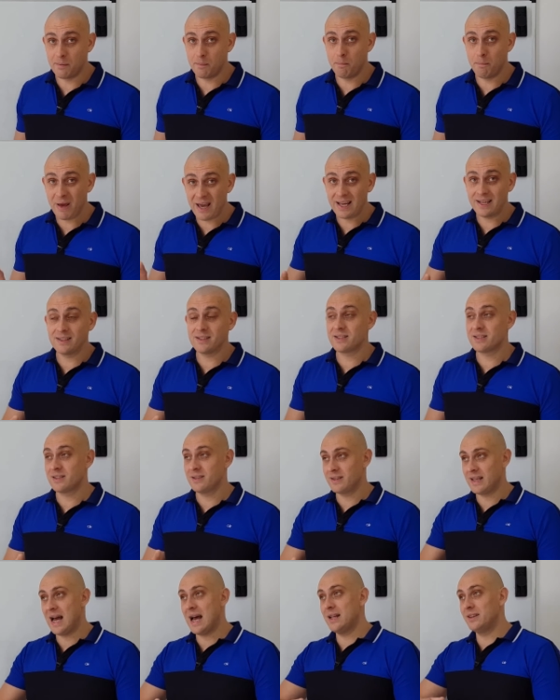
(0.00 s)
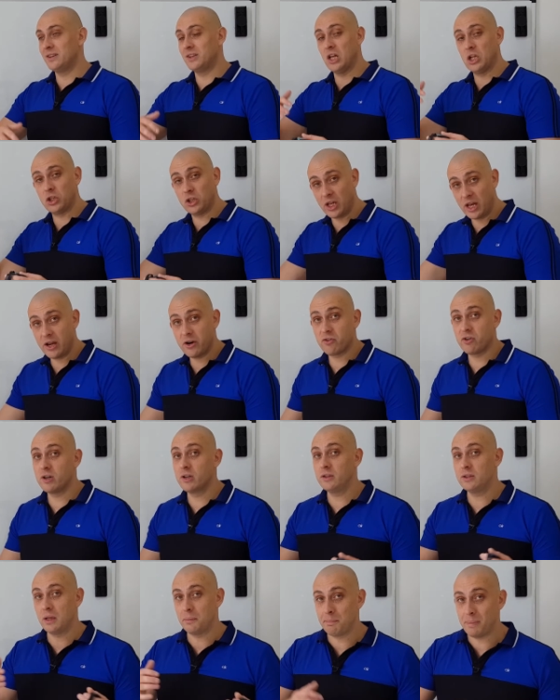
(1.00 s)
means that the
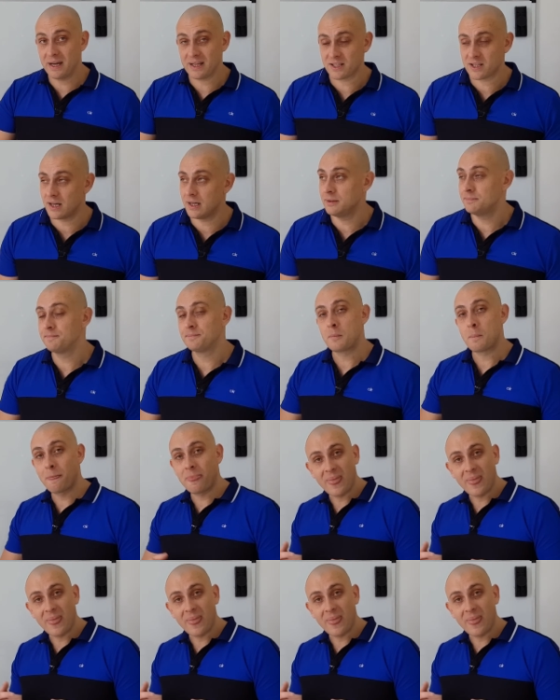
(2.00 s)
dearer the better.